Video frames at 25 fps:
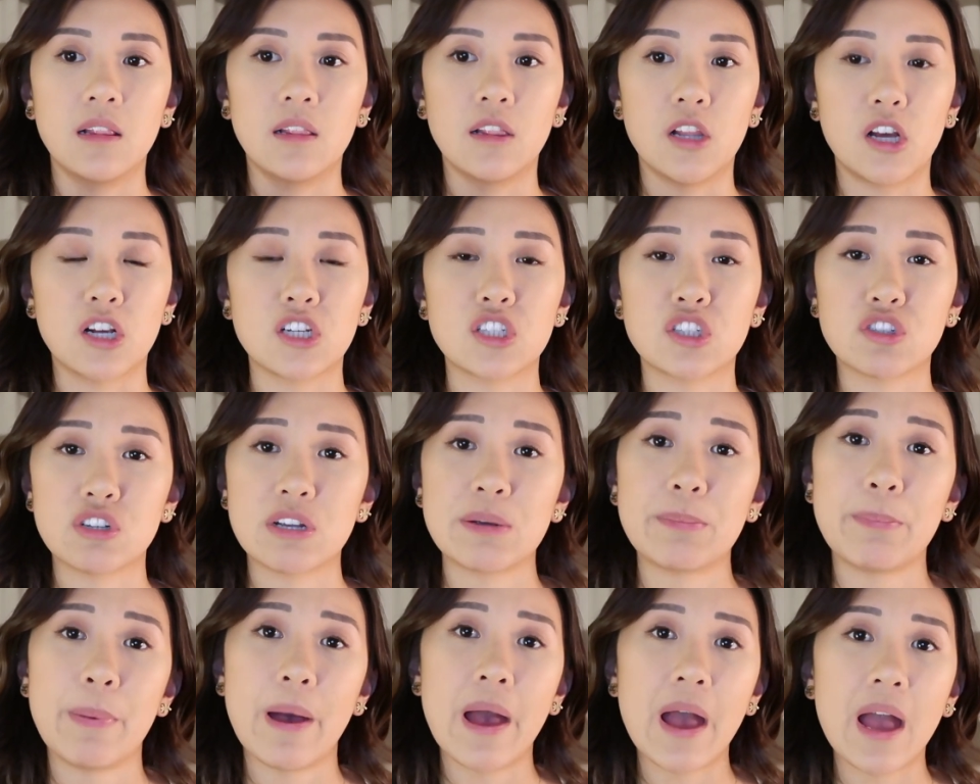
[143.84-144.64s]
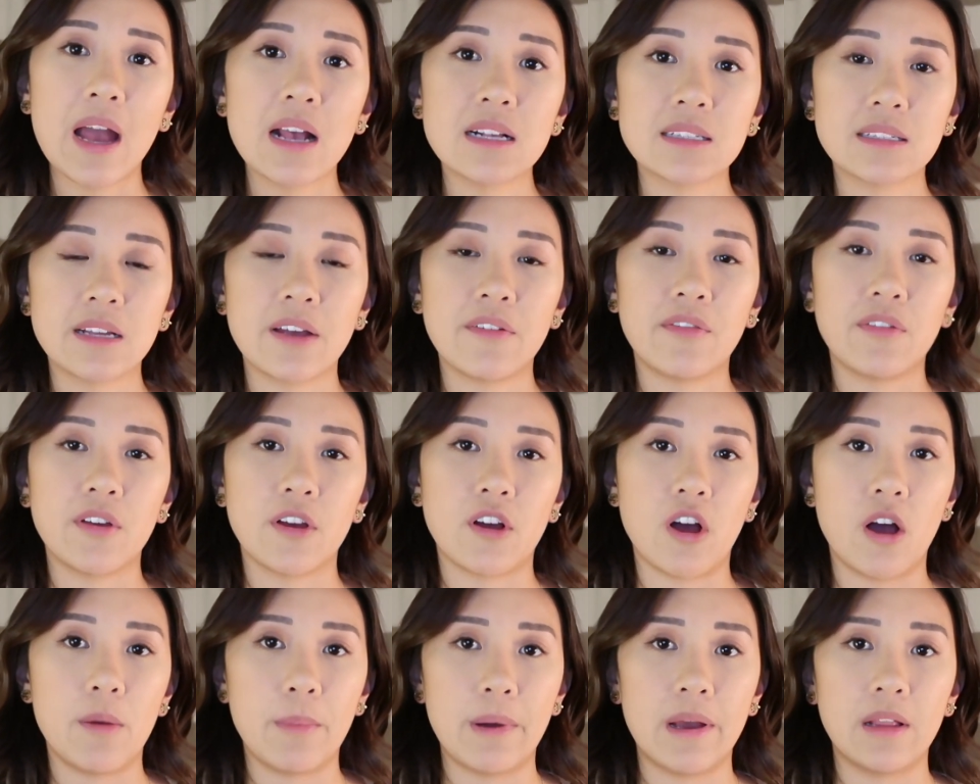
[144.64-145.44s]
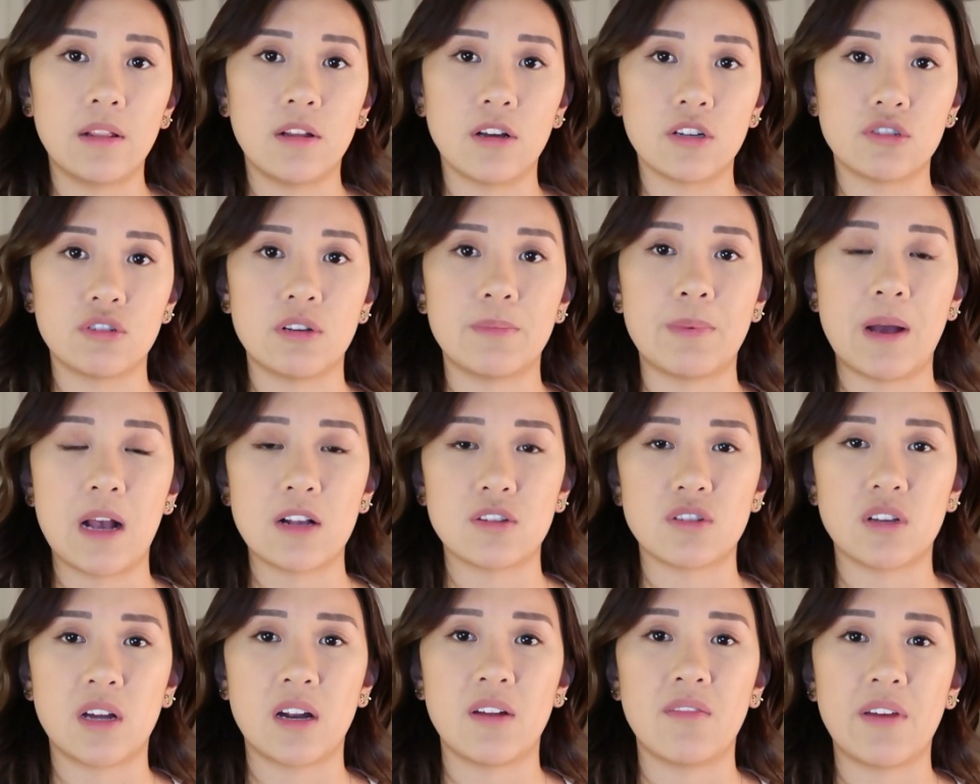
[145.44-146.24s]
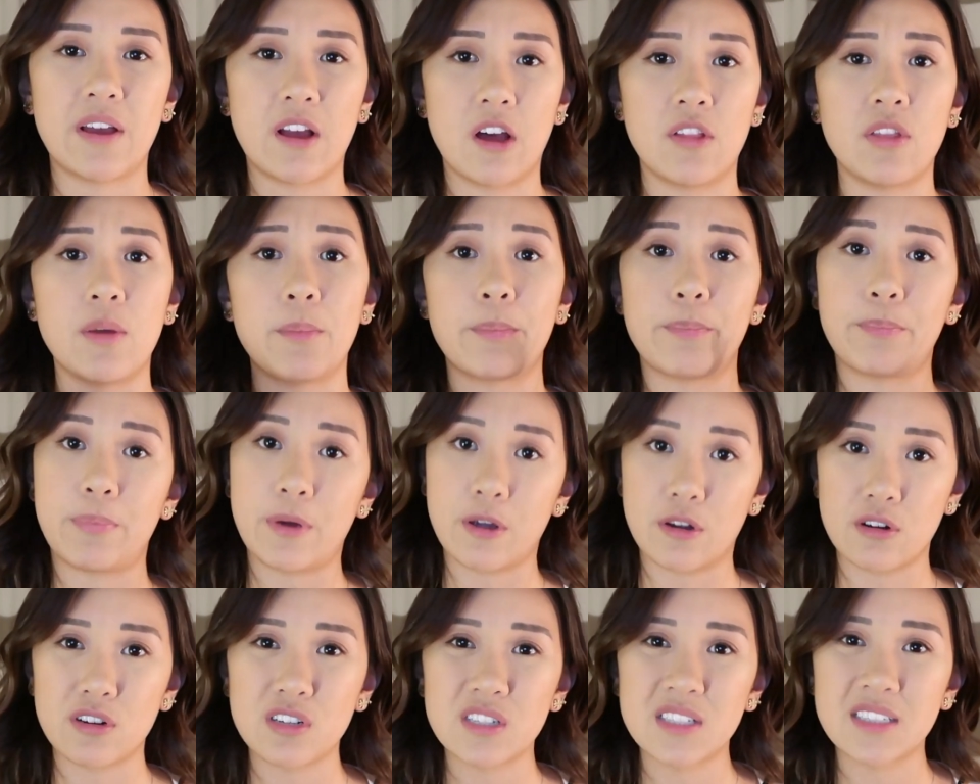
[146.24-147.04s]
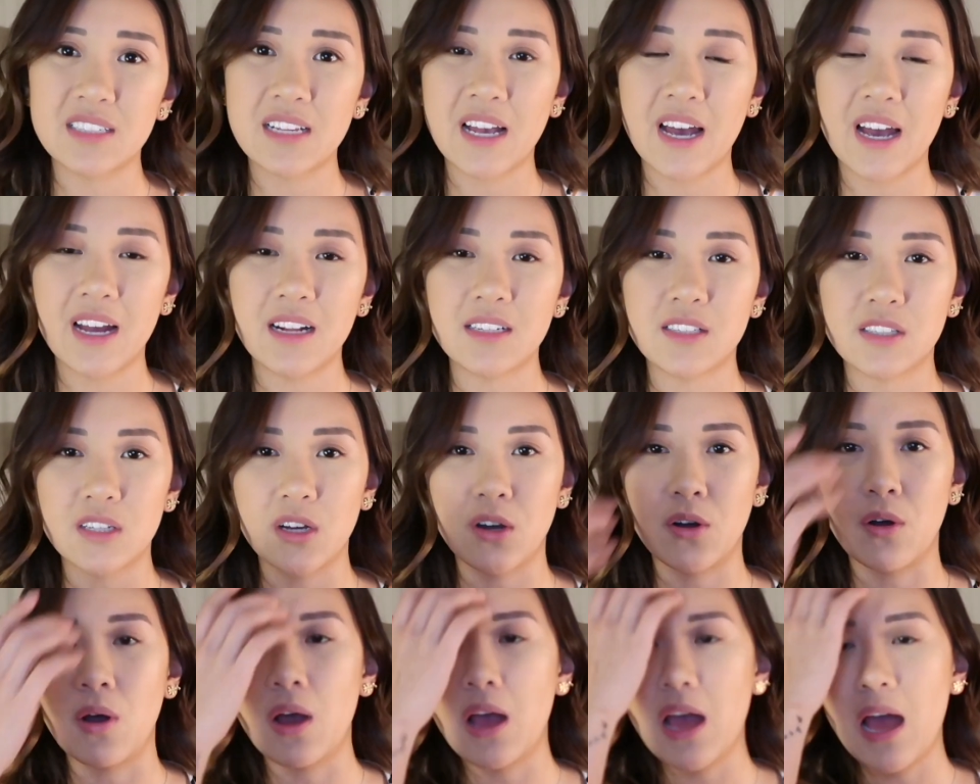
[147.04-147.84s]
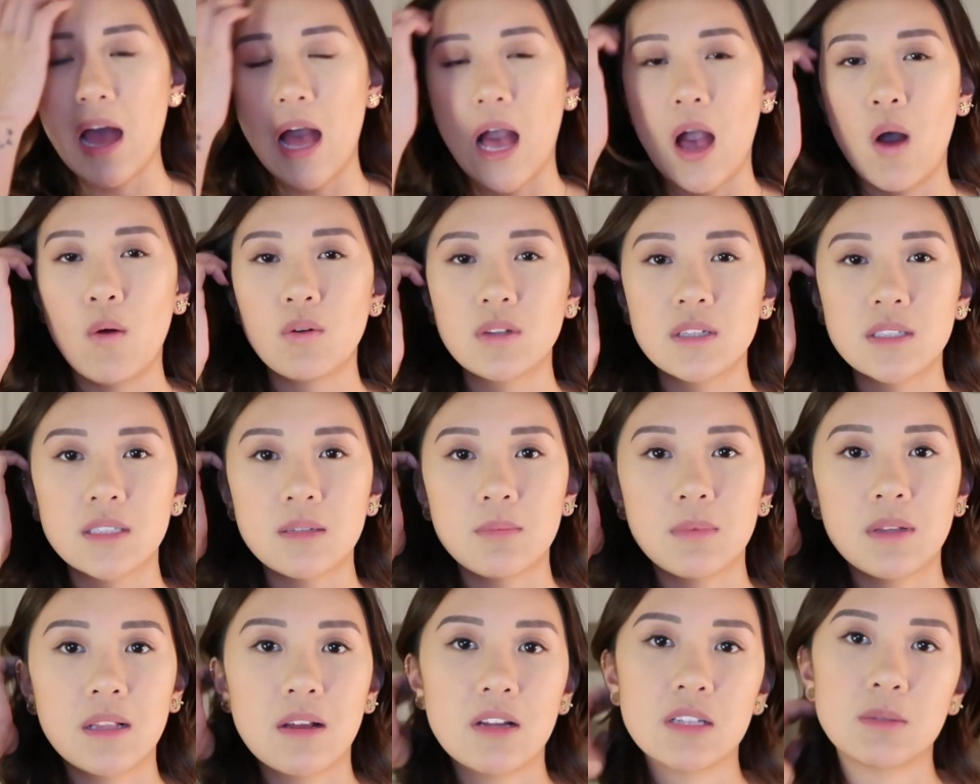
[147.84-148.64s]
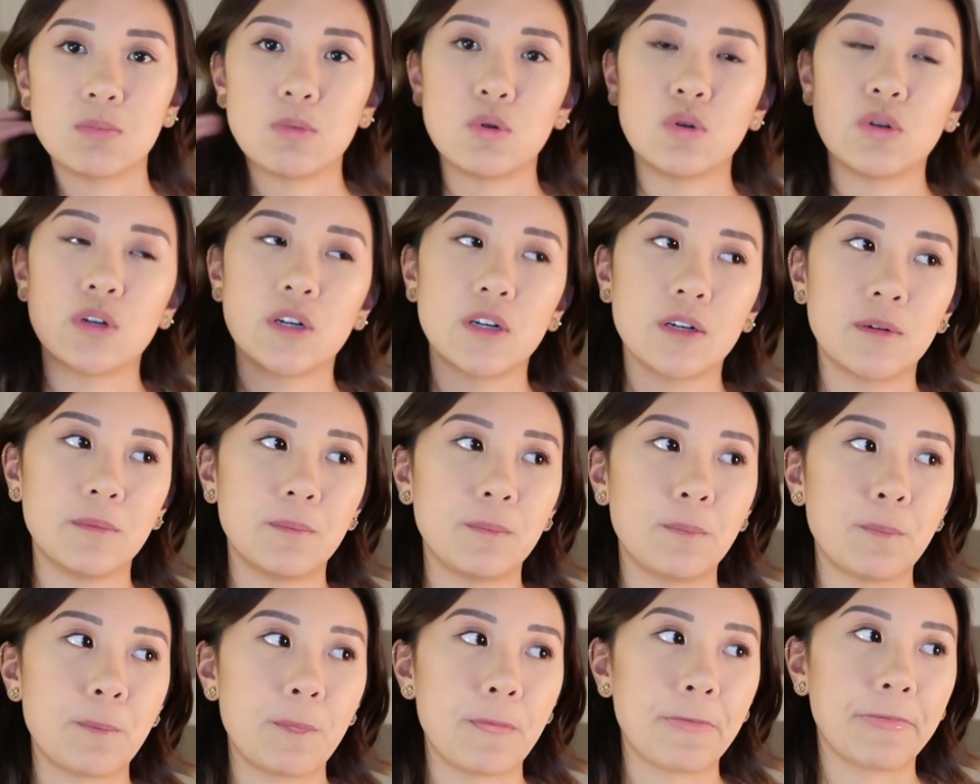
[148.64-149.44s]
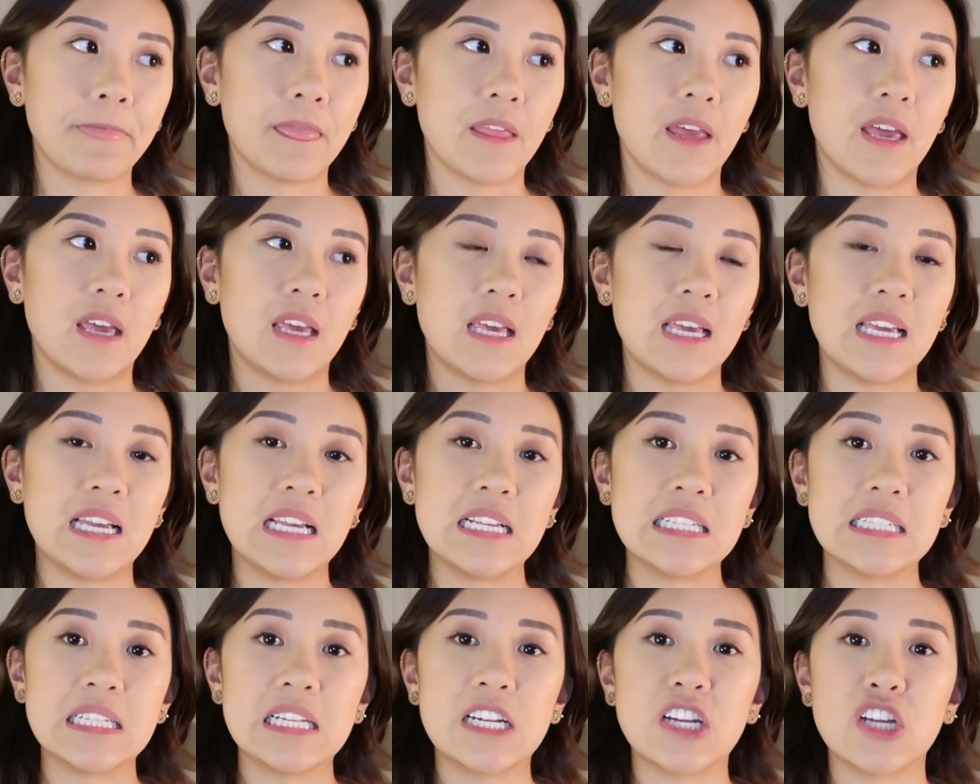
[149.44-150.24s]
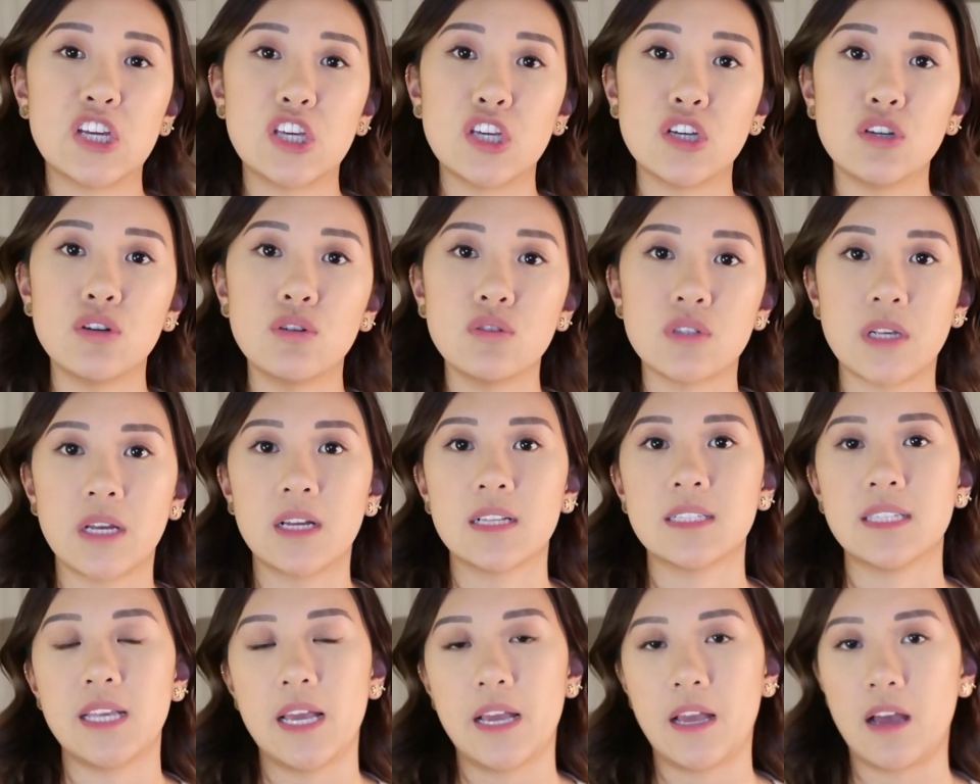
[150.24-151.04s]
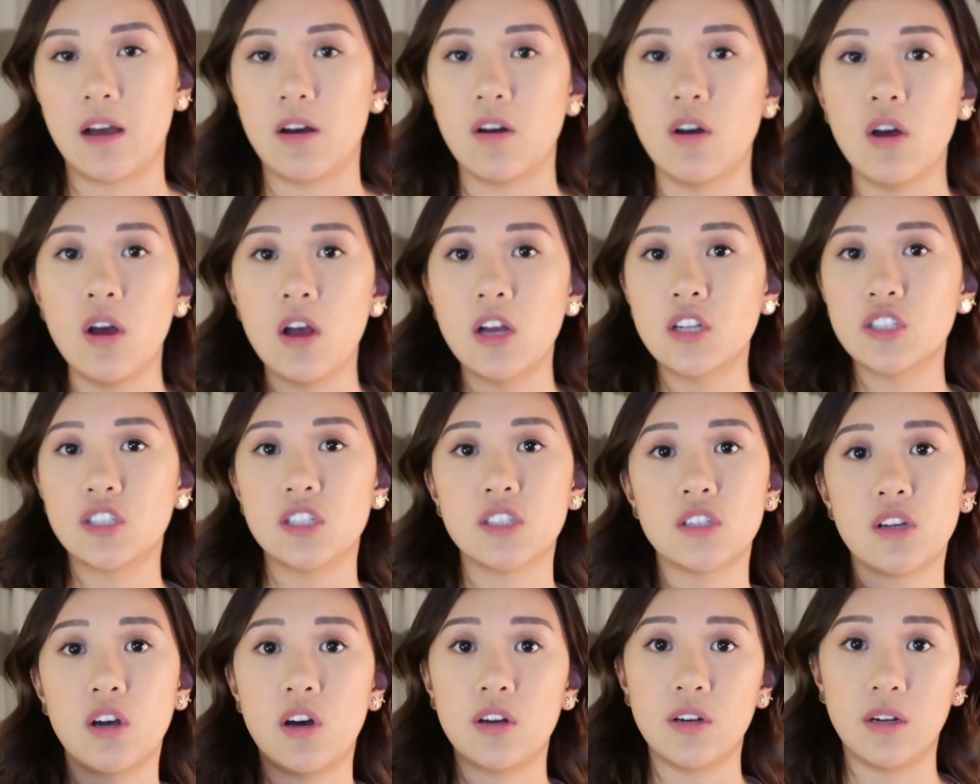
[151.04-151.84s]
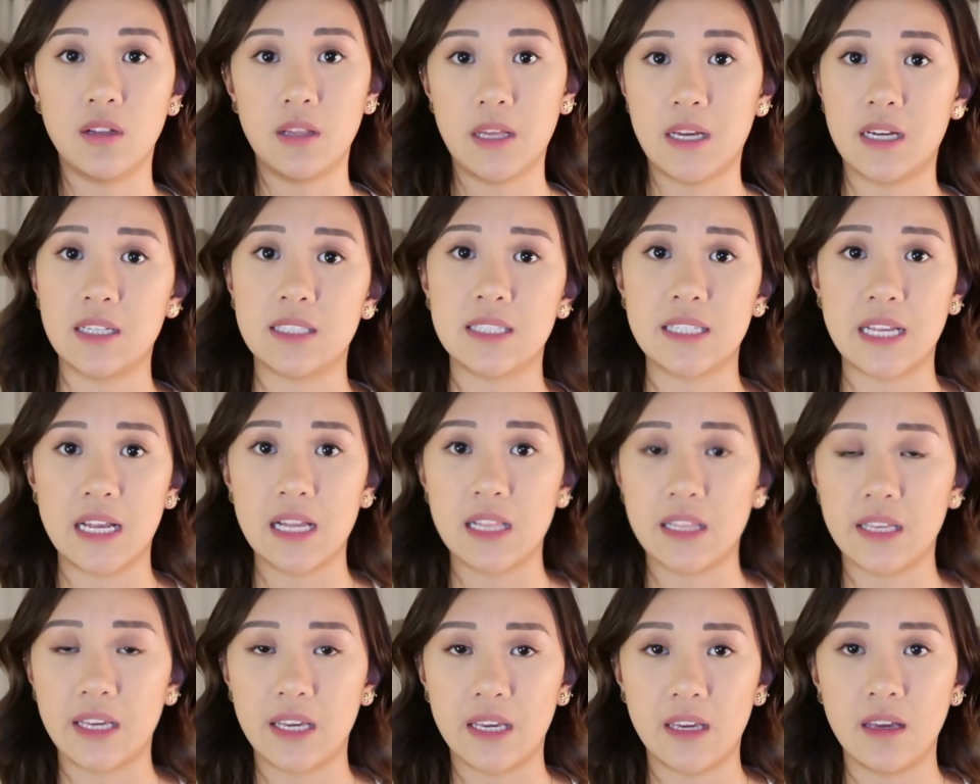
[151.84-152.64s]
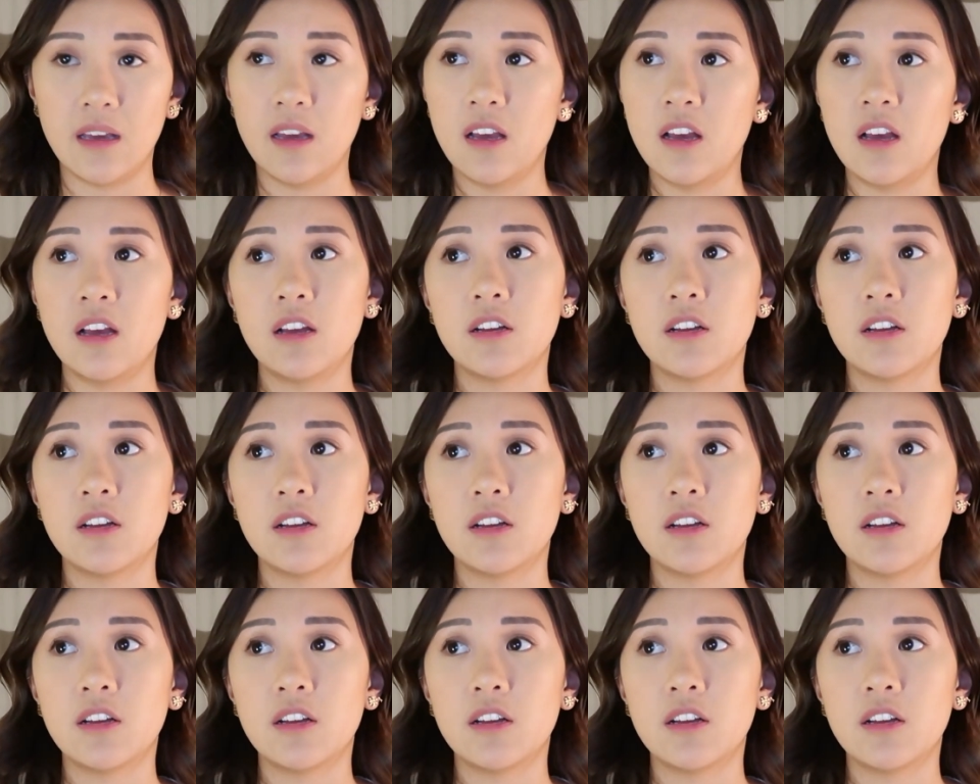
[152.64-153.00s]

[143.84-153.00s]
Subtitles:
luxury bags. I feel like all my luxury bags are kind of like on the bigger side, so I wanted something that was more like easy to use. I can take out just on a like a daily